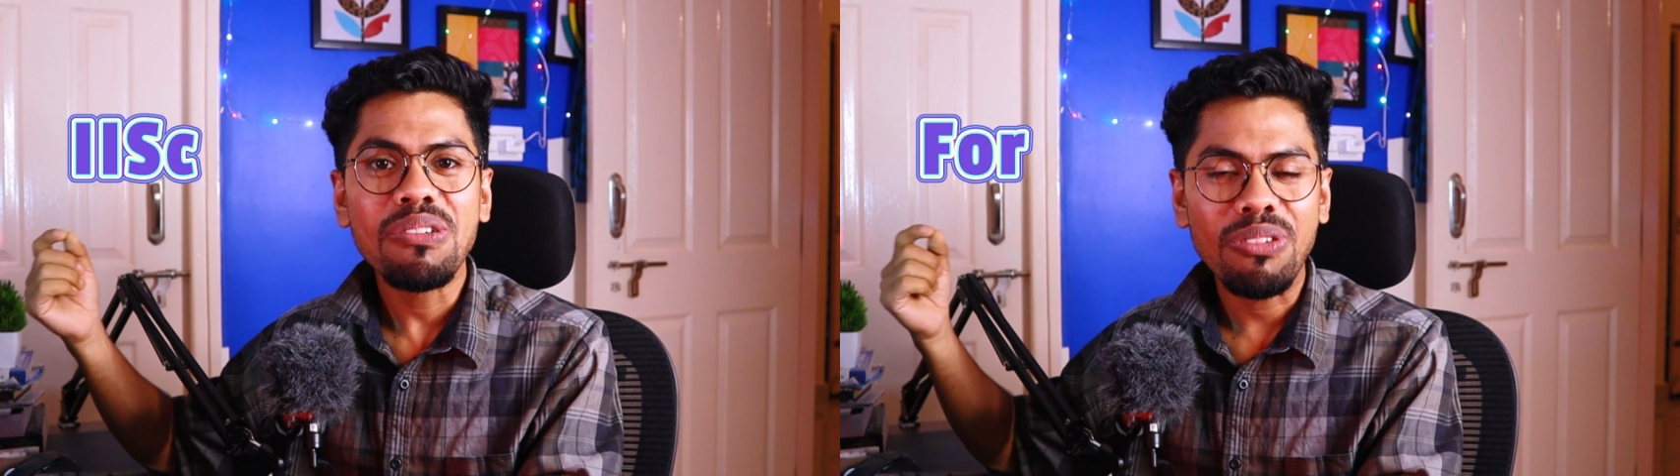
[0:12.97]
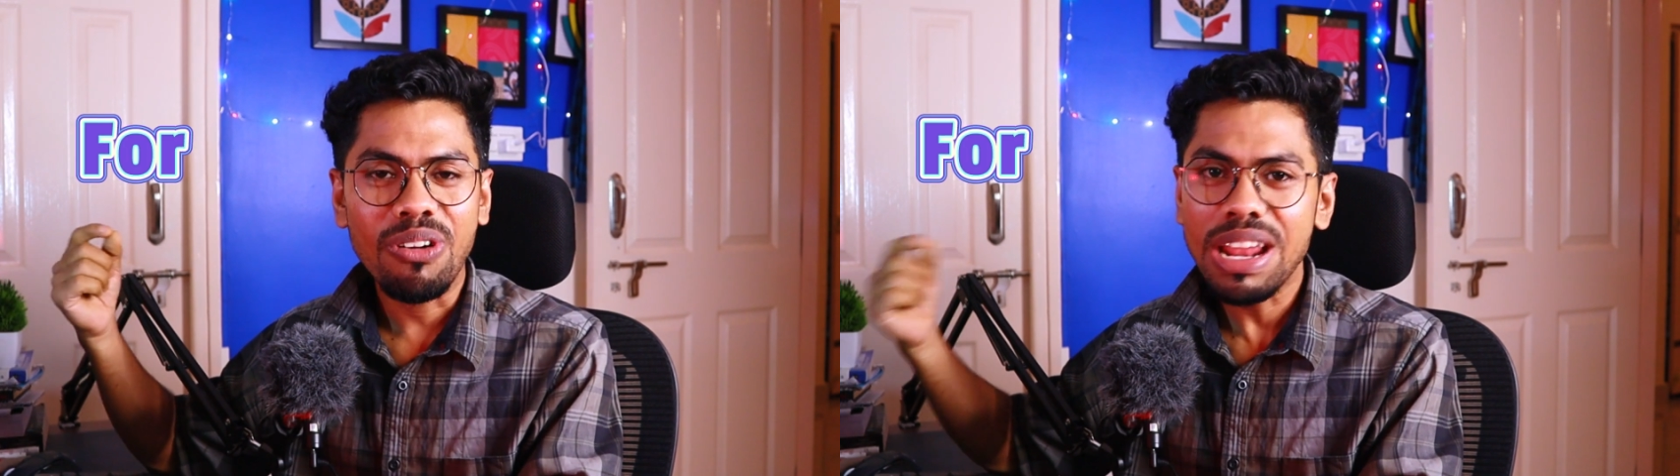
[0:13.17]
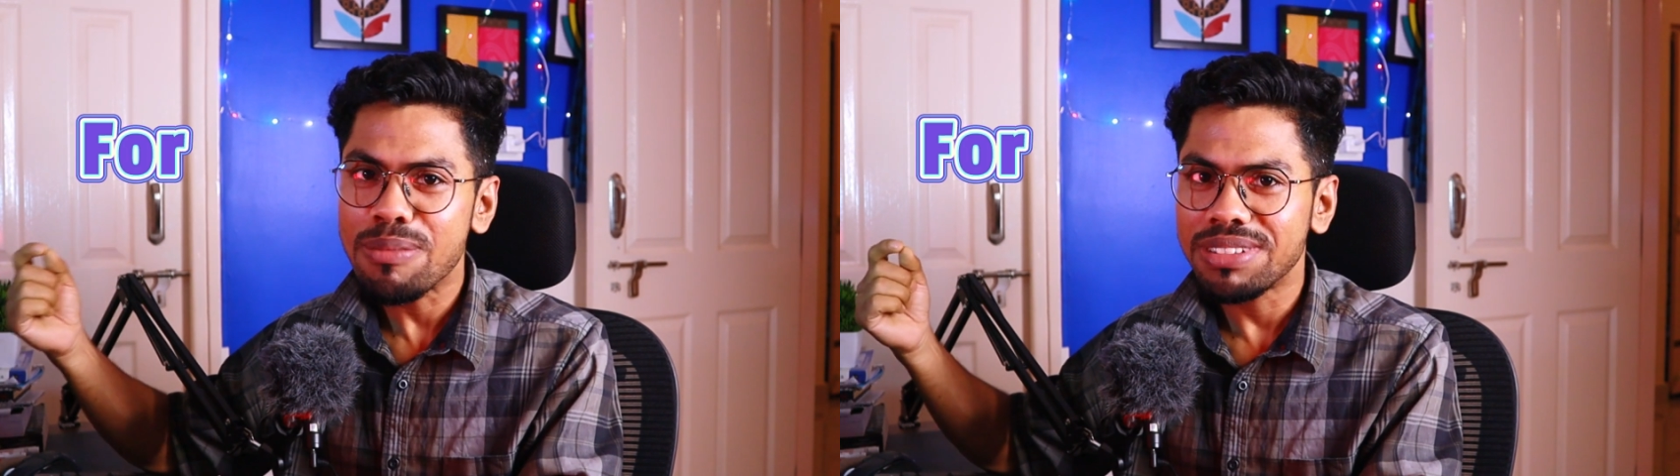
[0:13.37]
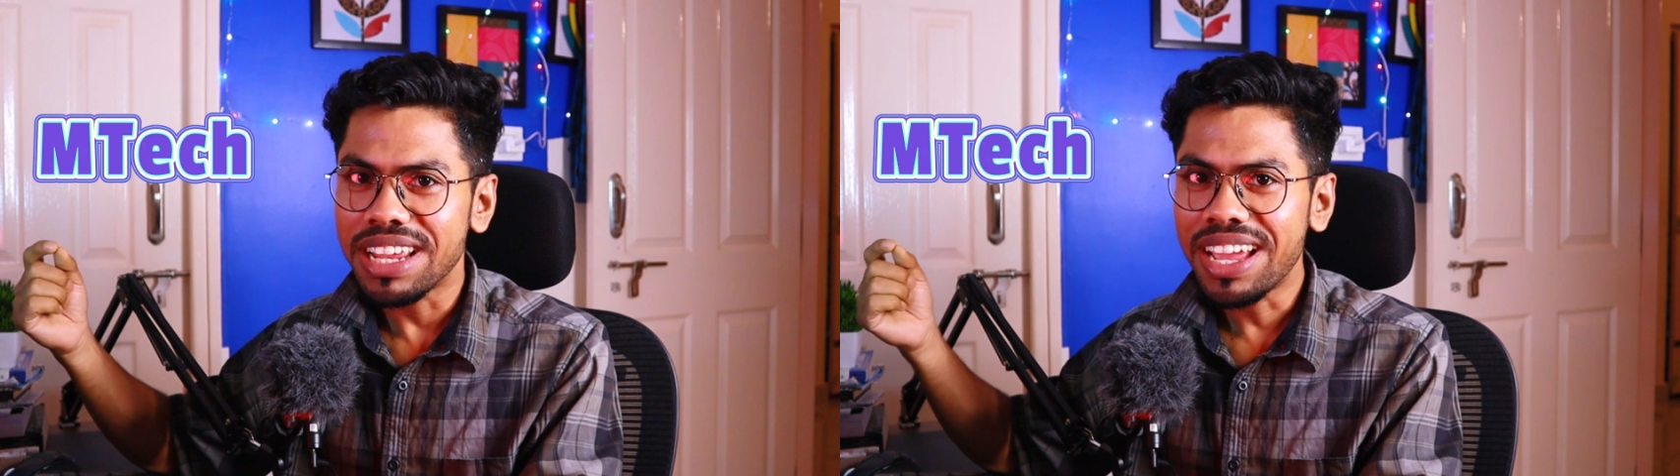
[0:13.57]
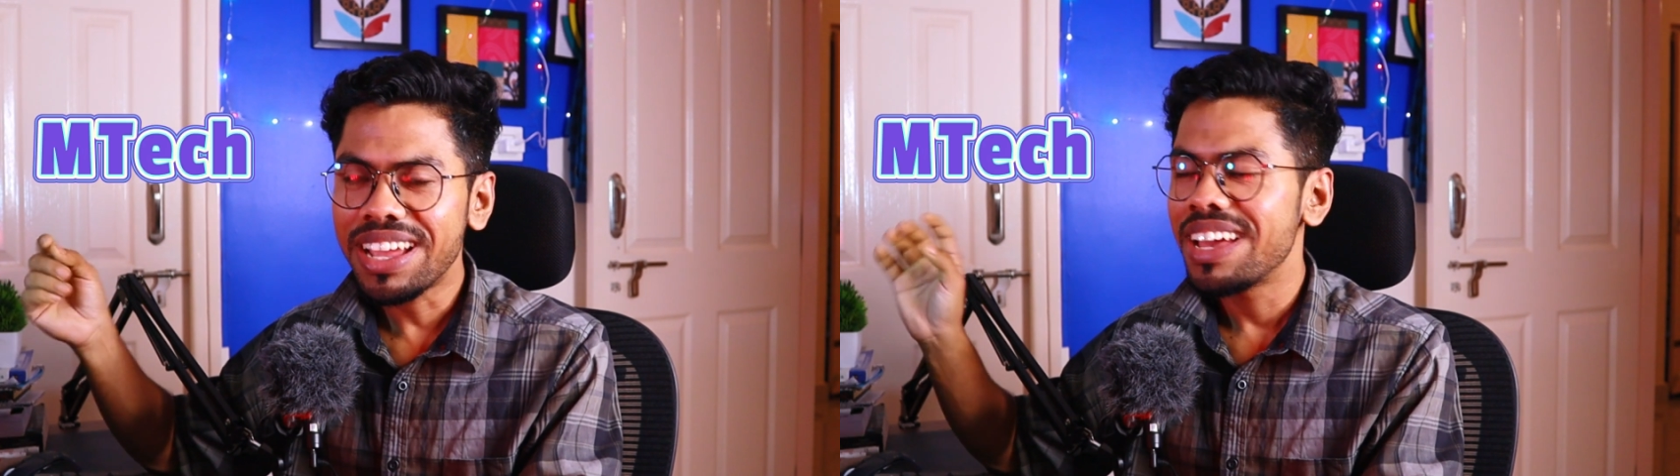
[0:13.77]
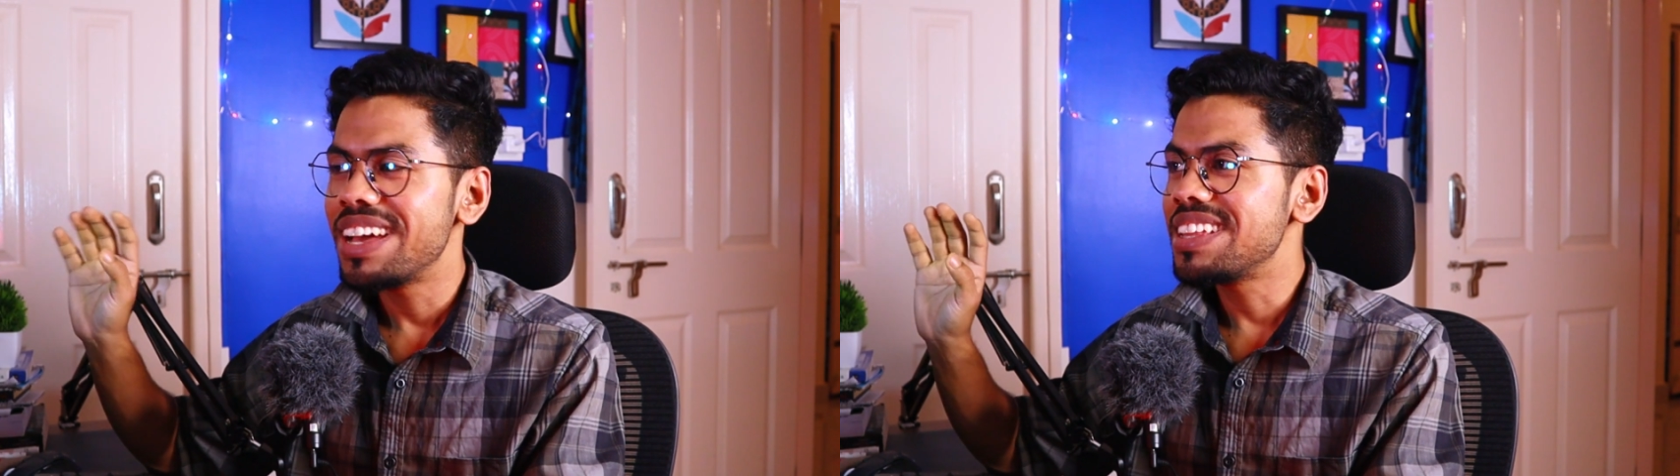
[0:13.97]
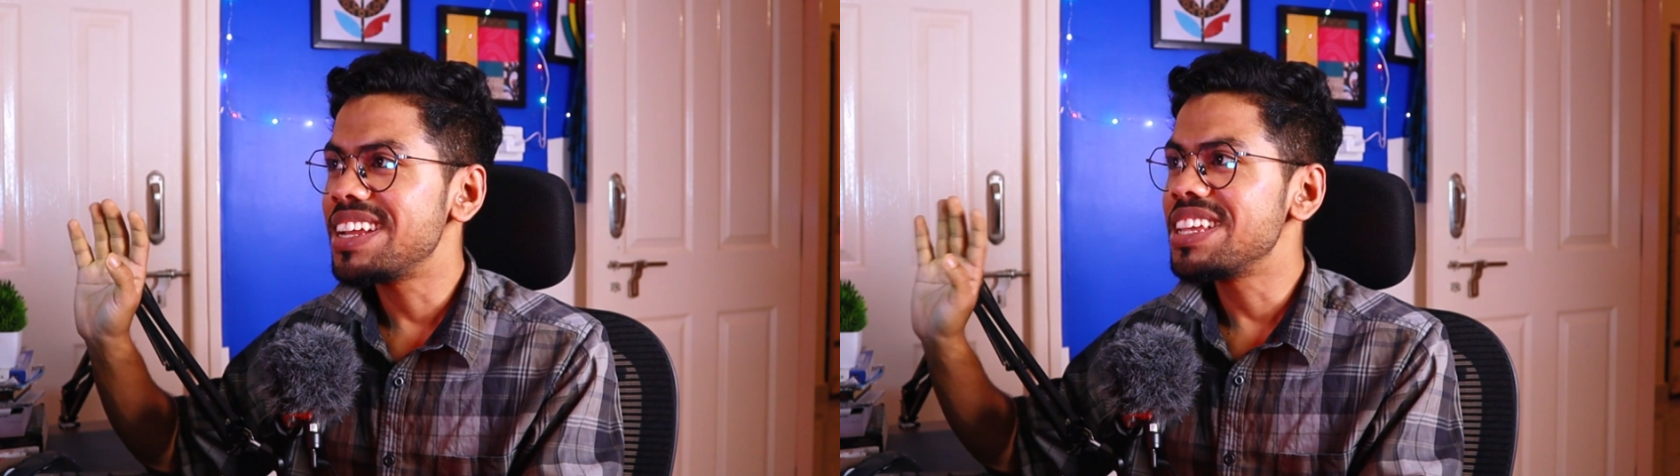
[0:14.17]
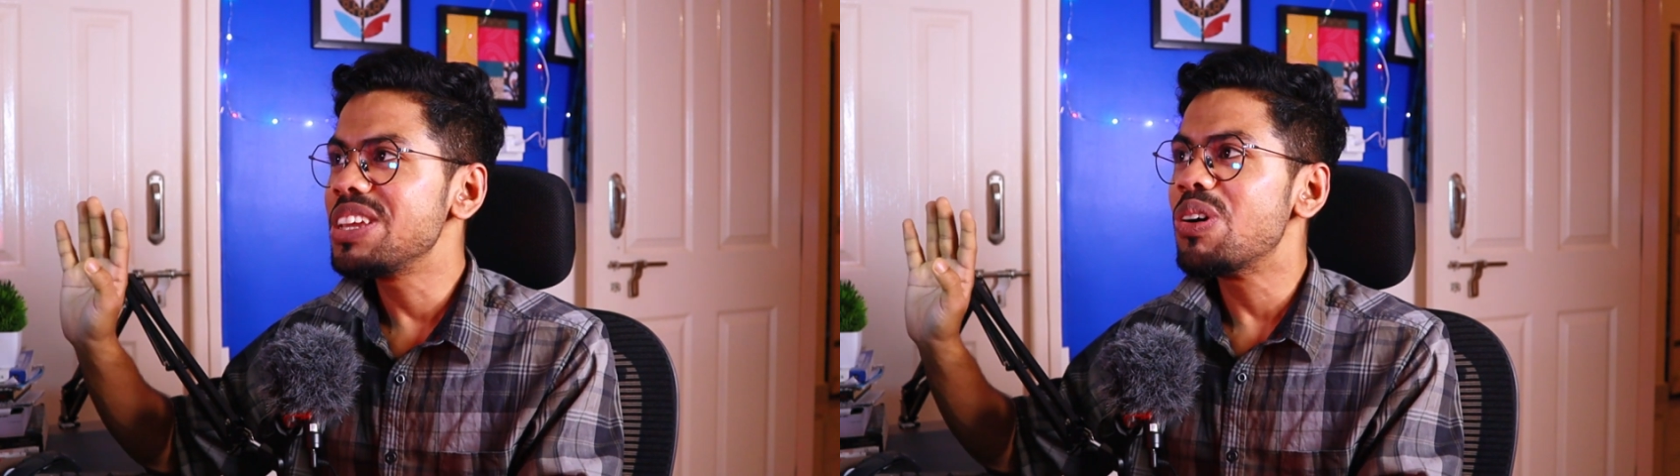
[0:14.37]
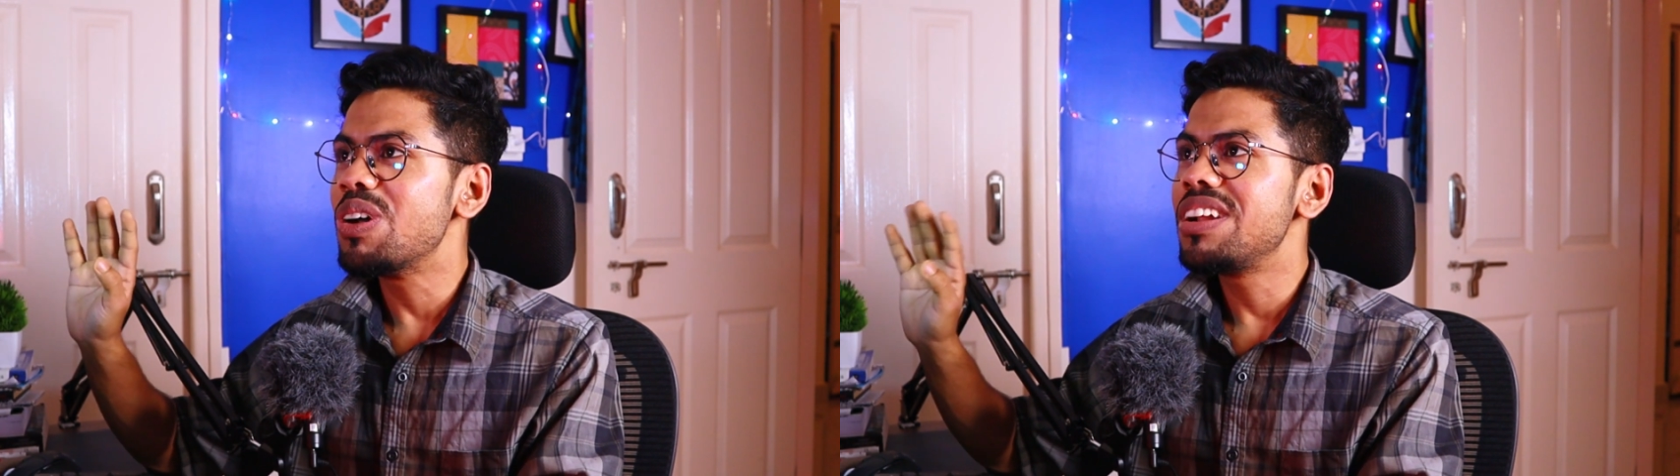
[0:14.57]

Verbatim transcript: for mtech then your